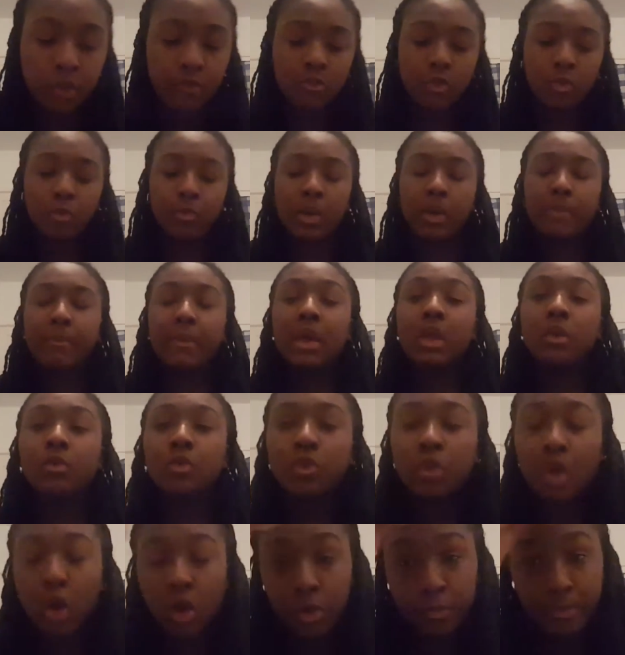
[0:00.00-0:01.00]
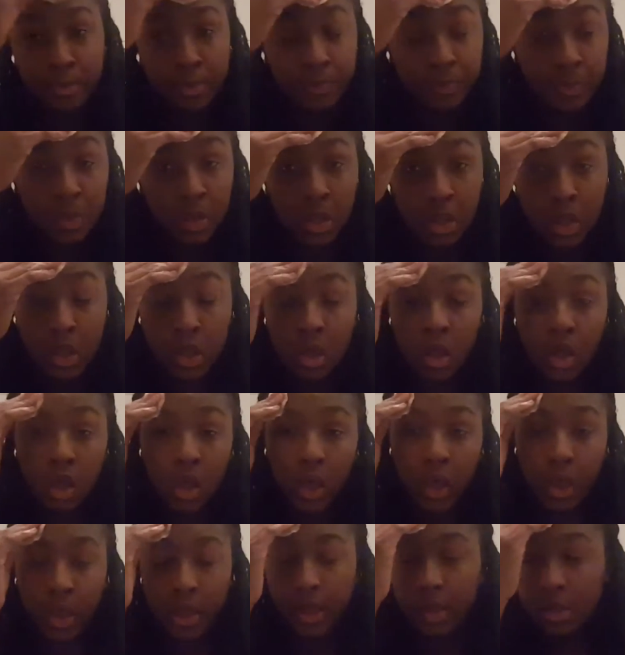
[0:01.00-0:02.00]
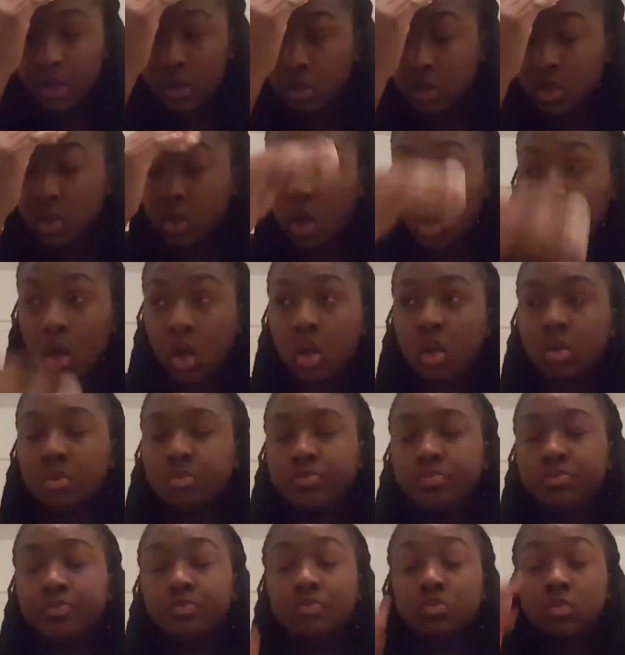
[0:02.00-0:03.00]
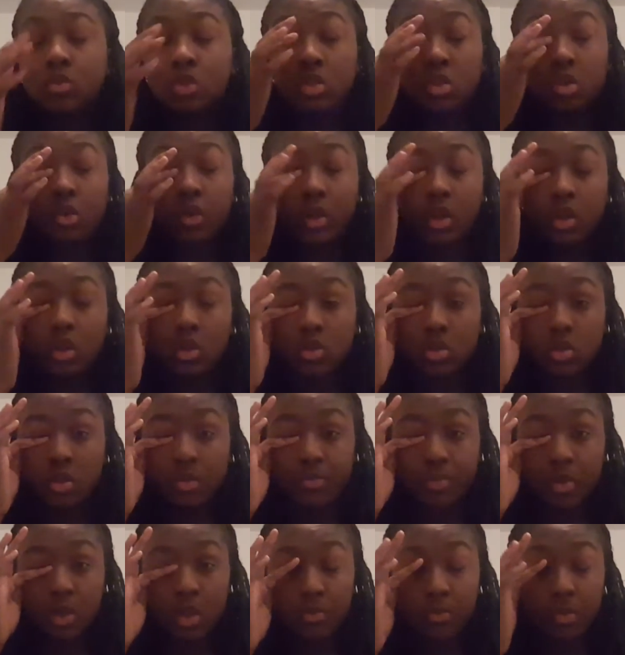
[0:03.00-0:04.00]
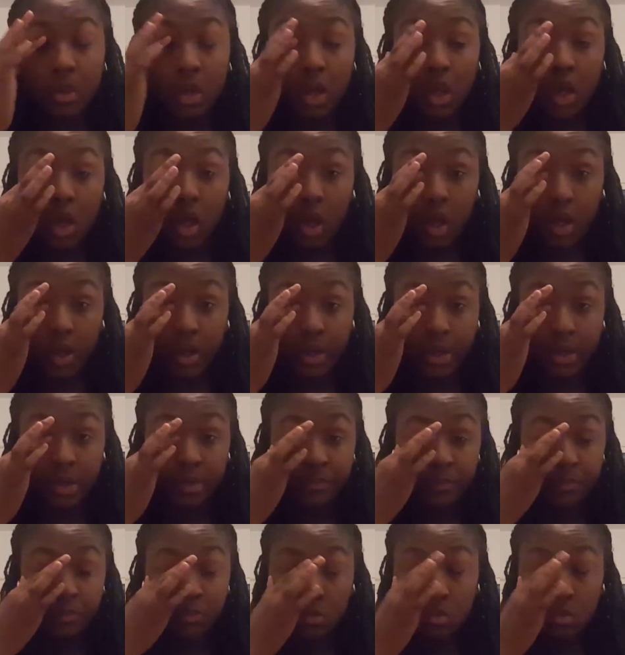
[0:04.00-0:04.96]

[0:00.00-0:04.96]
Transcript: from where my head was cut open. And, sorry, there's something in my eye.